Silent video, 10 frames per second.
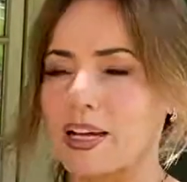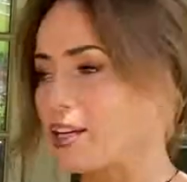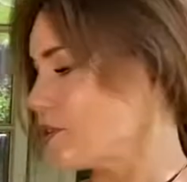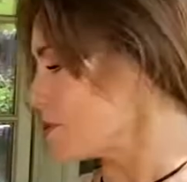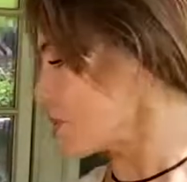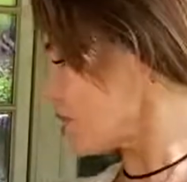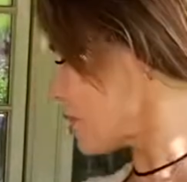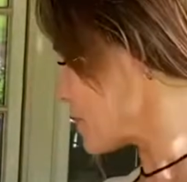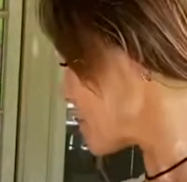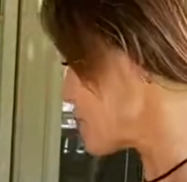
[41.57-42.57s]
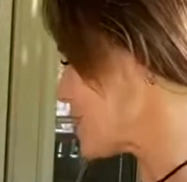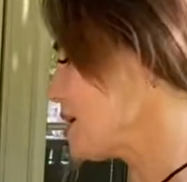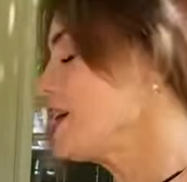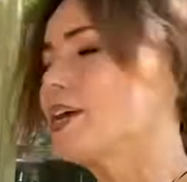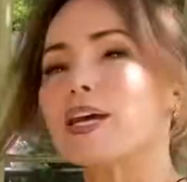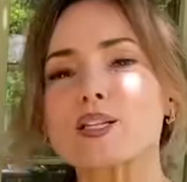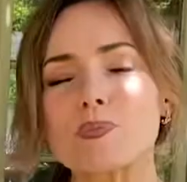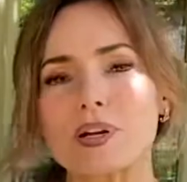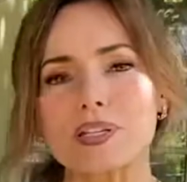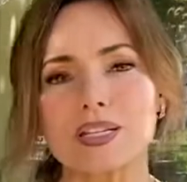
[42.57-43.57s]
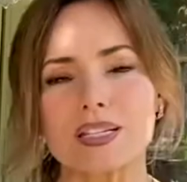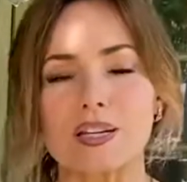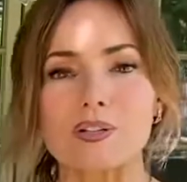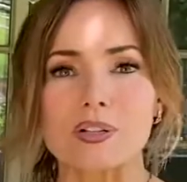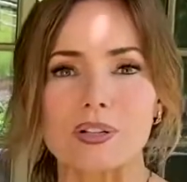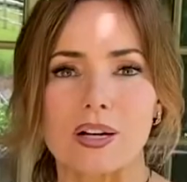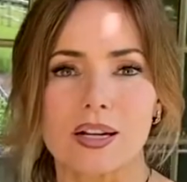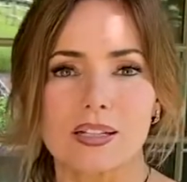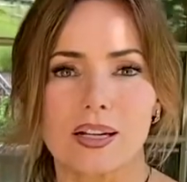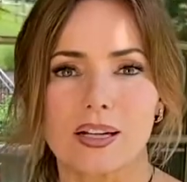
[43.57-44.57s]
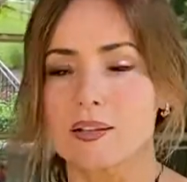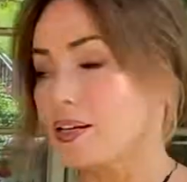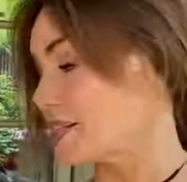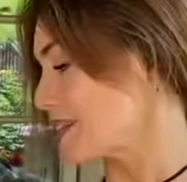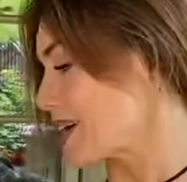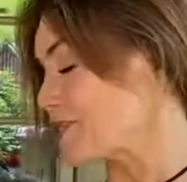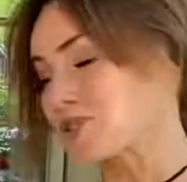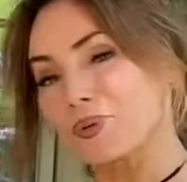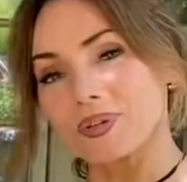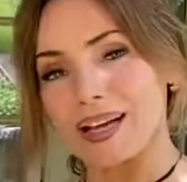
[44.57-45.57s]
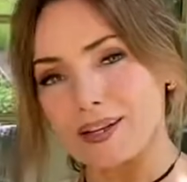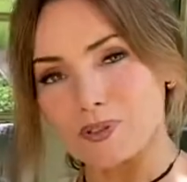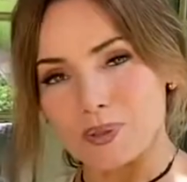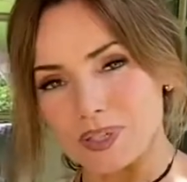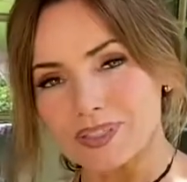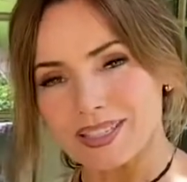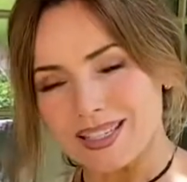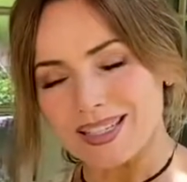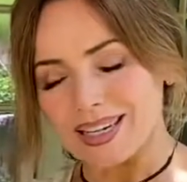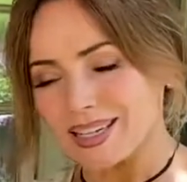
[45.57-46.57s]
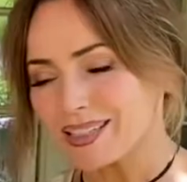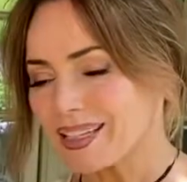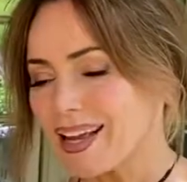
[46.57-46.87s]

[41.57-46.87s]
I used all three as part of the center on uh, on this outdoor outdoor seating,